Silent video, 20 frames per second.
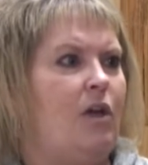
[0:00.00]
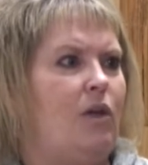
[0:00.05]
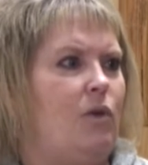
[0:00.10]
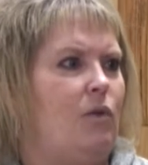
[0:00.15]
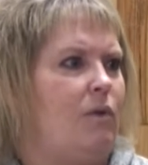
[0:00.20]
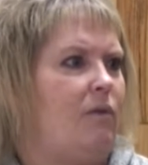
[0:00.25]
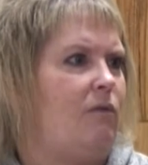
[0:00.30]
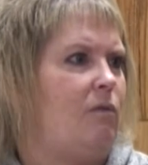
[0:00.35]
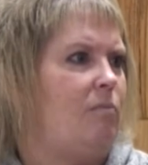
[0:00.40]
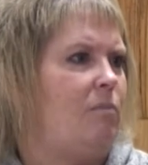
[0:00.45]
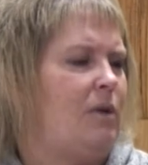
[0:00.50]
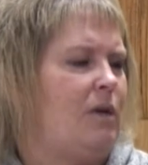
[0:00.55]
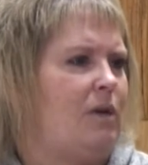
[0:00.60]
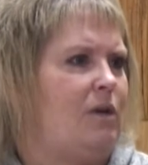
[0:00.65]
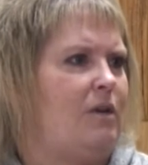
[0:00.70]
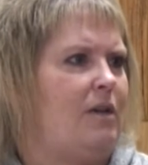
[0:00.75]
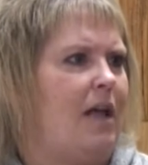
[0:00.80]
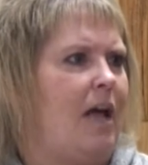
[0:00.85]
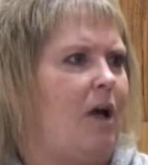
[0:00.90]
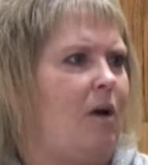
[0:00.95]
You have a
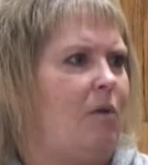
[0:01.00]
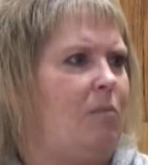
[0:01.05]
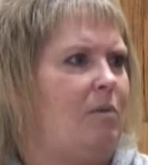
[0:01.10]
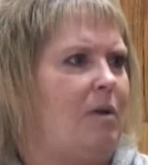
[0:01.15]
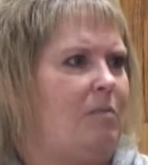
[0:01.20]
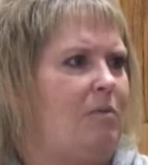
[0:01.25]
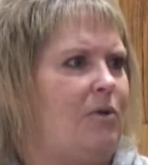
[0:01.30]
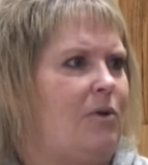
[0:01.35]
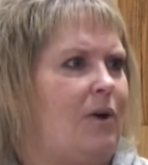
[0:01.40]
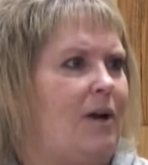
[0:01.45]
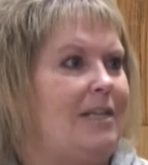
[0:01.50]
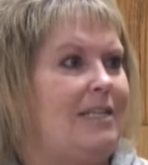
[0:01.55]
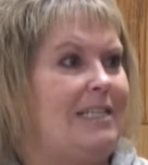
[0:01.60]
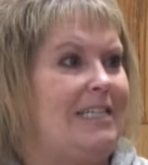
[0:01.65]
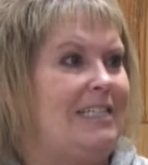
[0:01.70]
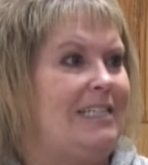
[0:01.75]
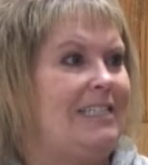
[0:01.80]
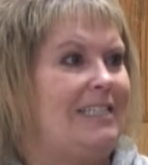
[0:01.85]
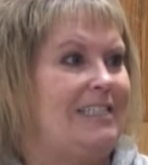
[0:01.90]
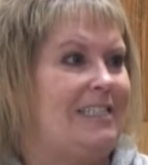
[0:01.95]
beard now, maybe your
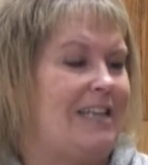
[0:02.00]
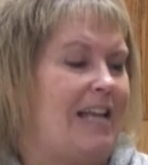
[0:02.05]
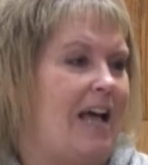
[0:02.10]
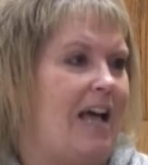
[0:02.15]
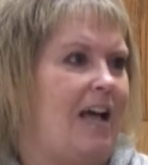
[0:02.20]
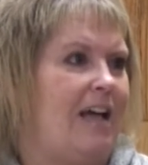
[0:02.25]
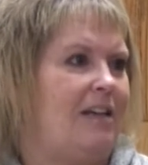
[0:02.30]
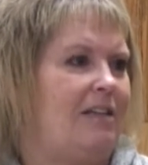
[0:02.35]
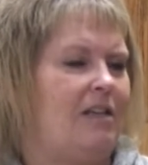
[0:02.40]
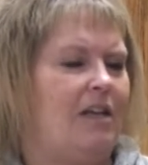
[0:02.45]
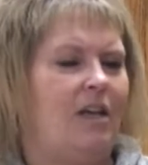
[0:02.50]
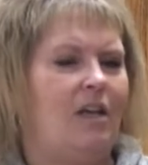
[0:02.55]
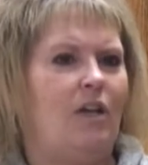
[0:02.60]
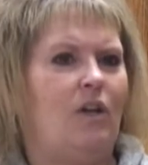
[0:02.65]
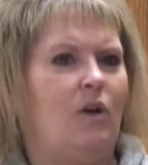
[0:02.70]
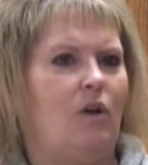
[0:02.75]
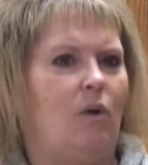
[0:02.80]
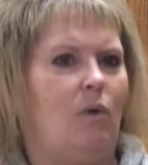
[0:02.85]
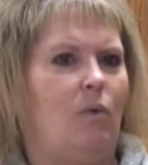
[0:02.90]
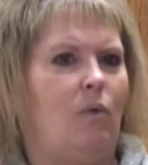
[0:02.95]
ID does not. You
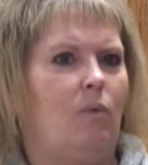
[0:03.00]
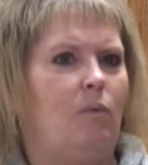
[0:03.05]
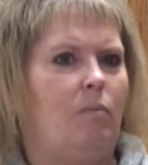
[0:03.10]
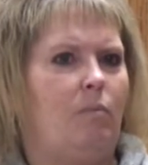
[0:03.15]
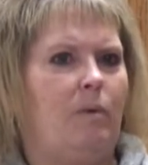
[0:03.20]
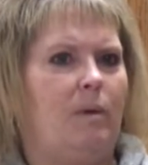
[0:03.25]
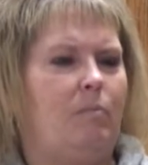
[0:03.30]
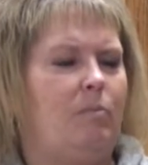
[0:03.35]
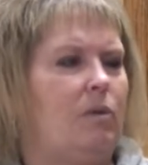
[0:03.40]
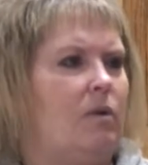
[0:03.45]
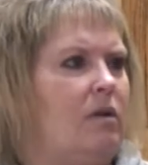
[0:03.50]
know, people